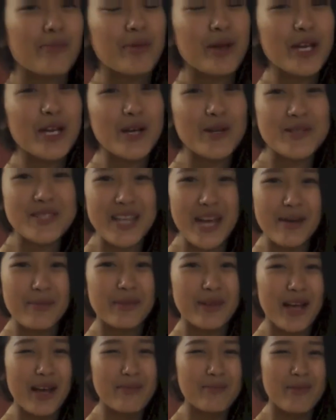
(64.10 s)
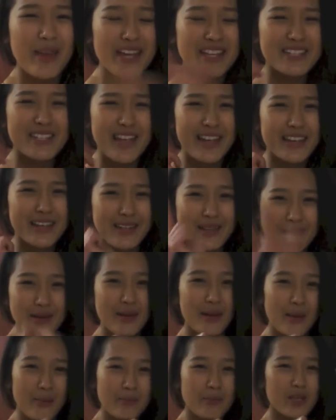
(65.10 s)
Bingo is coming up May 2nd.
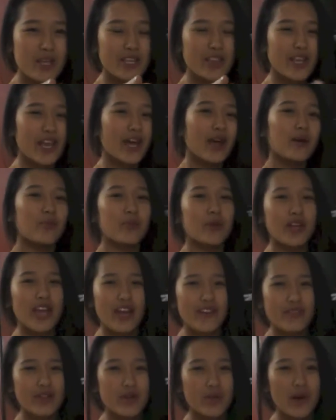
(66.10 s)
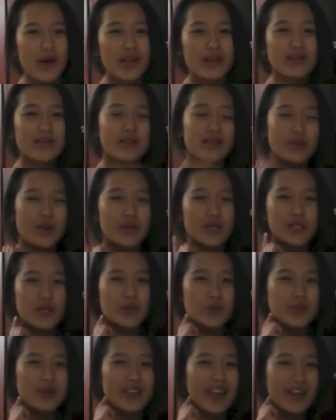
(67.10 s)
Be there, bring everyone. Doors
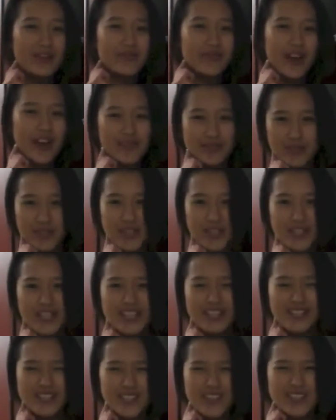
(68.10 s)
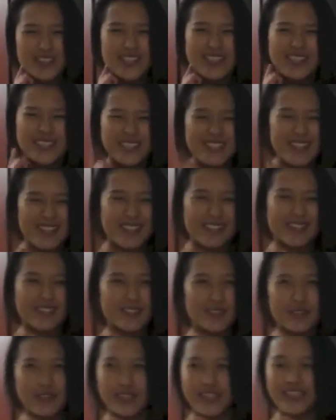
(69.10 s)
open at 5.30 and starts at
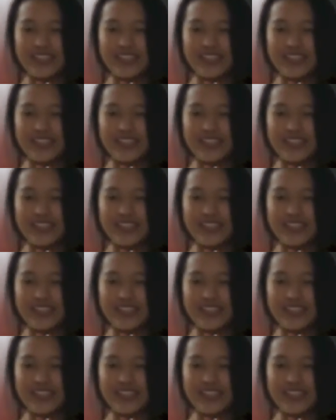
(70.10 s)
6.30.